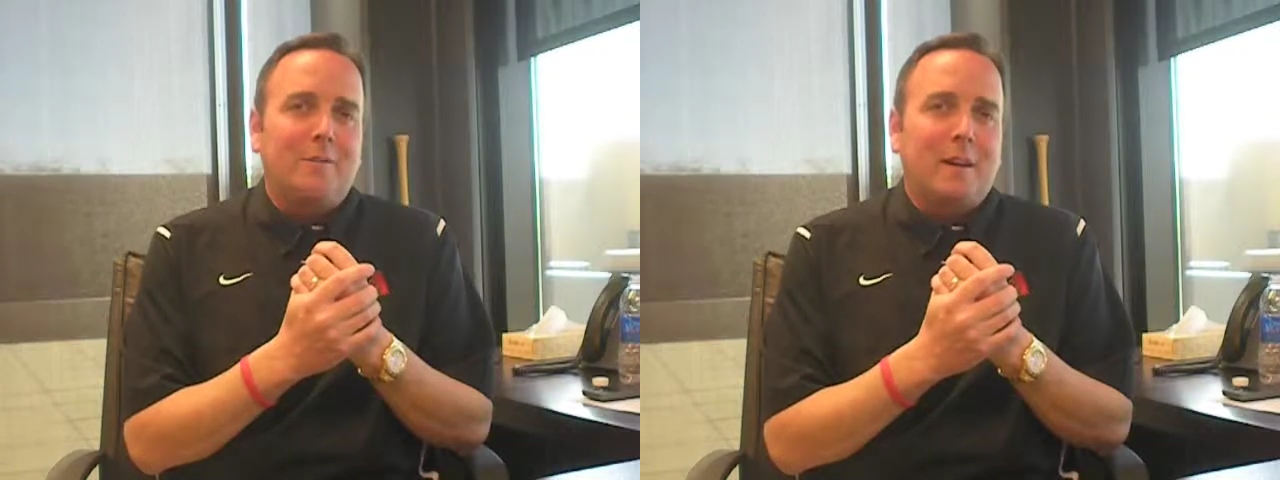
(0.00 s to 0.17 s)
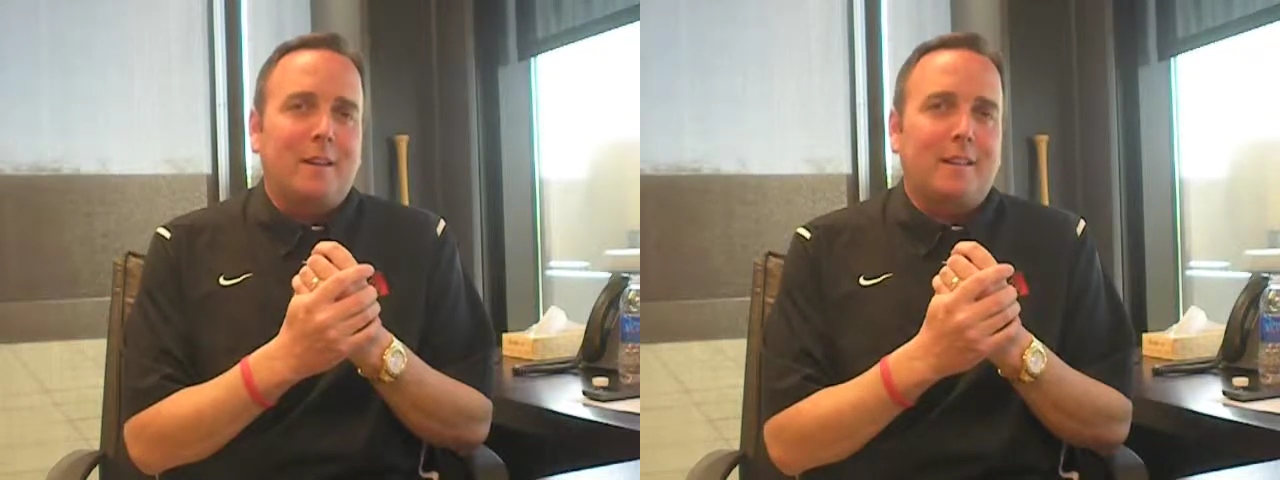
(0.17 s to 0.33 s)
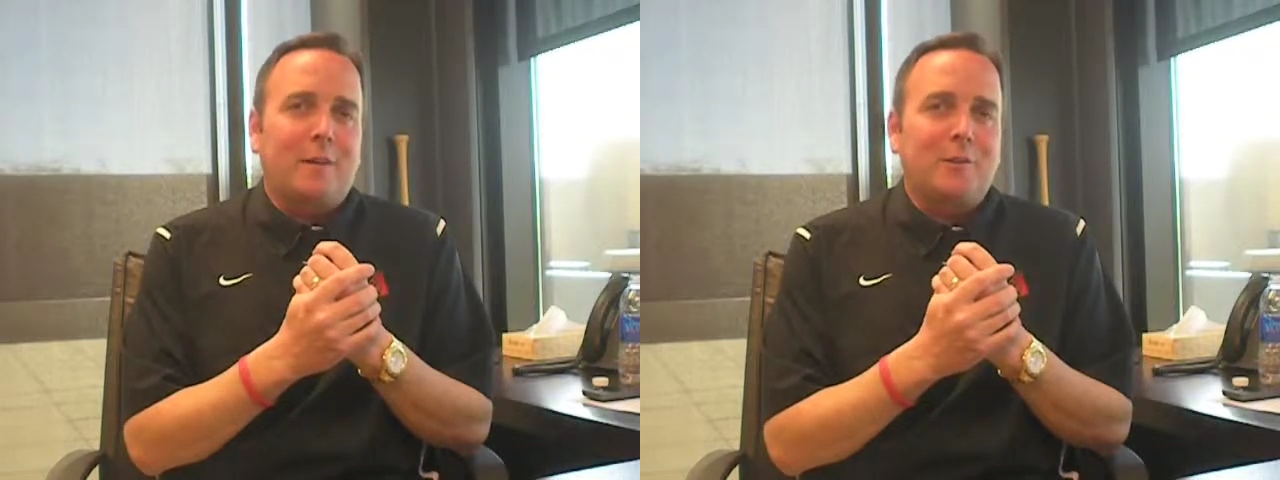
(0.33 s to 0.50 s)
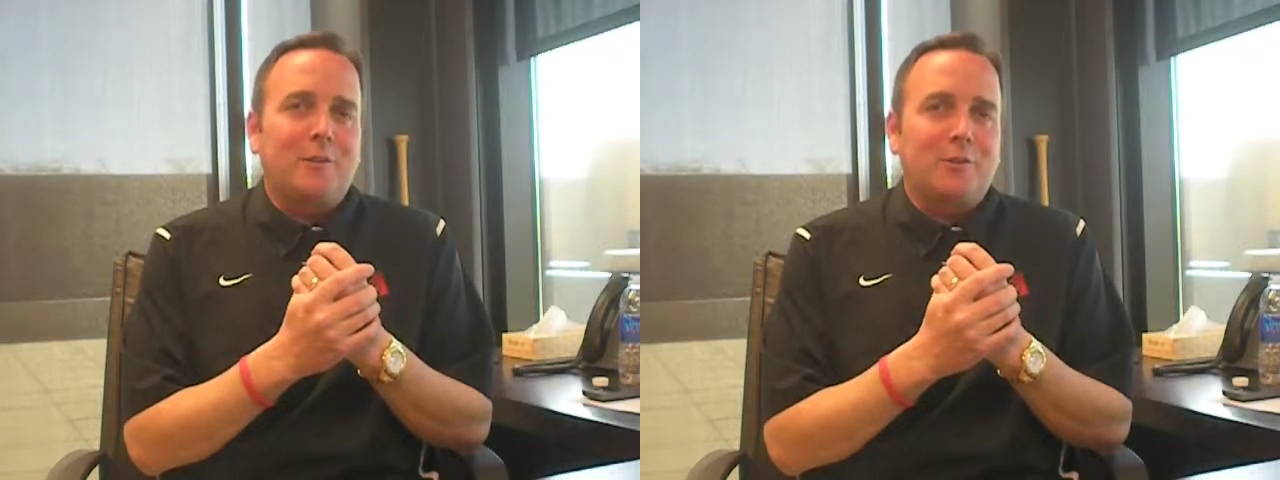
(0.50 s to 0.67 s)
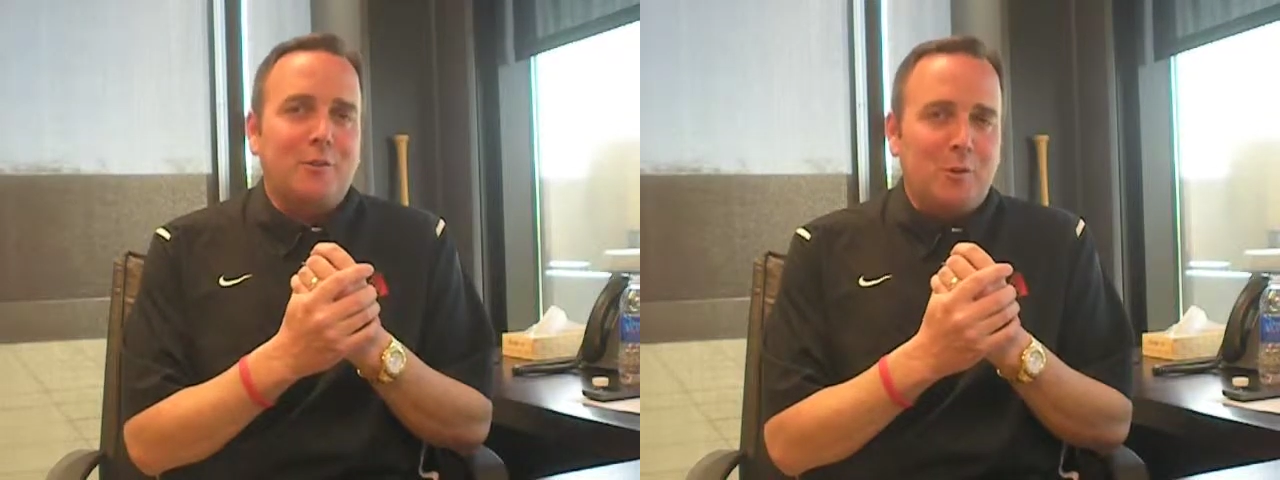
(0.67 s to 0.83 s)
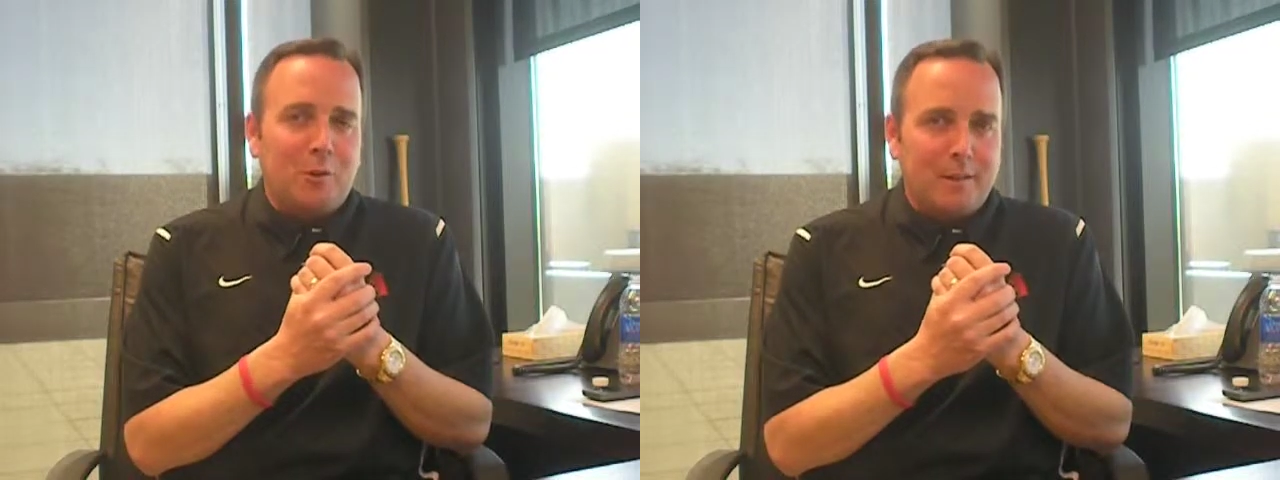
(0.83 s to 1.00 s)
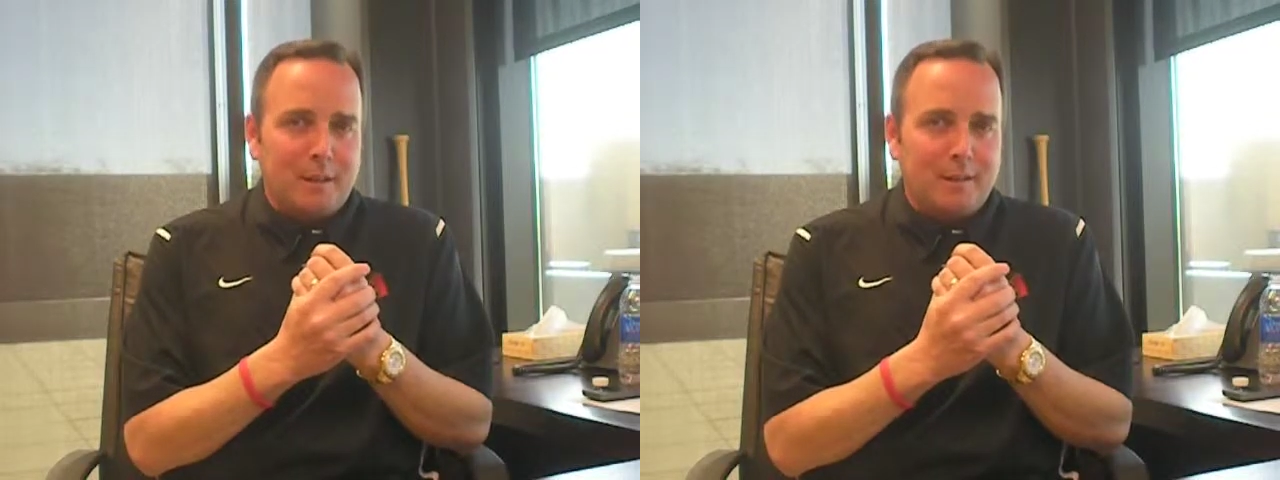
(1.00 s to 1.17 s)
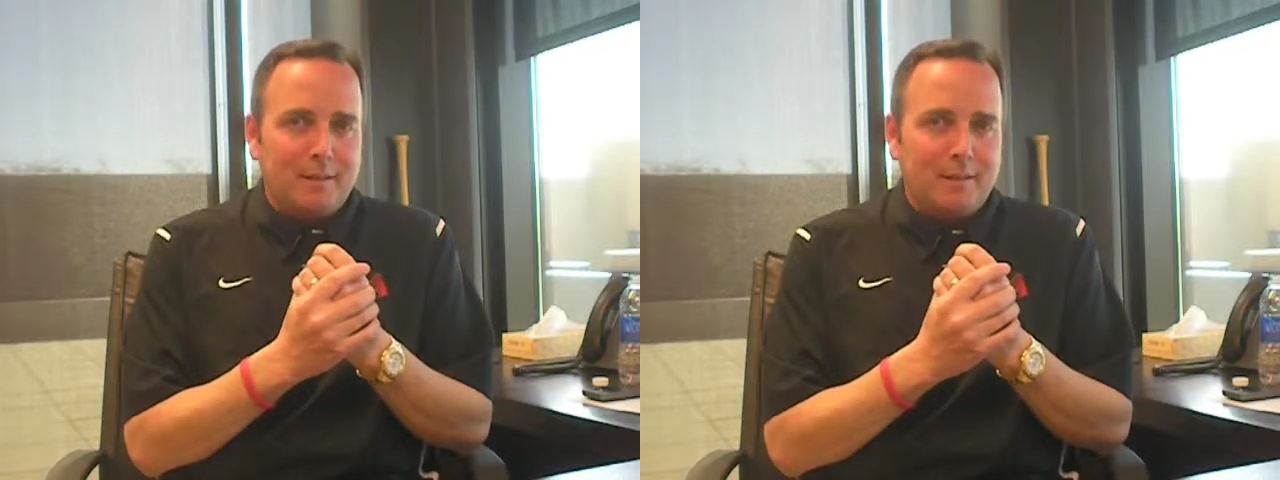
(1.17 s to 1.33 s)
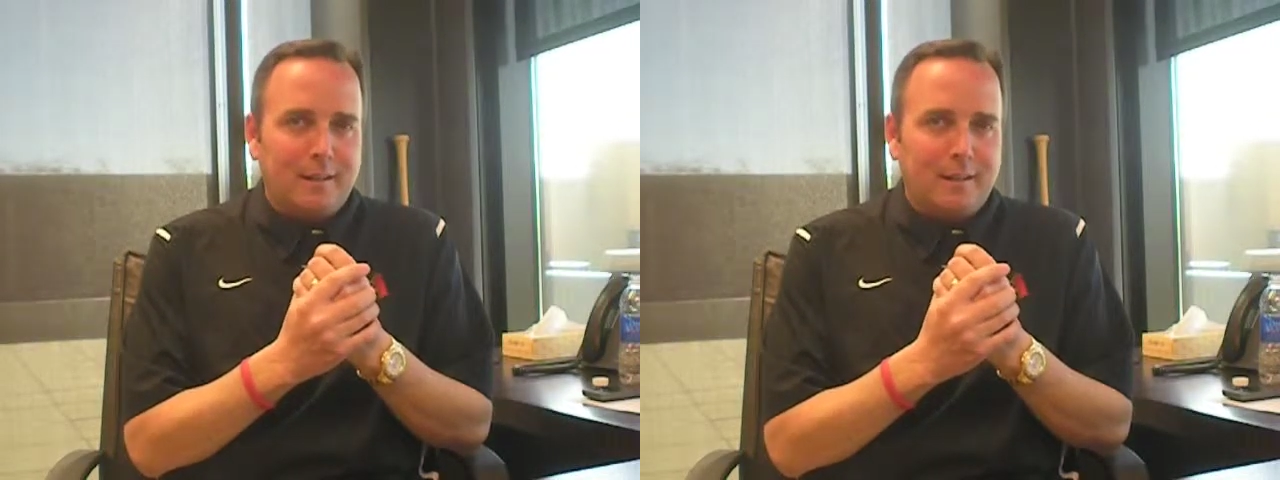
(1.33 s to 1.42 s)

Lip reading: the fact that I went to school here,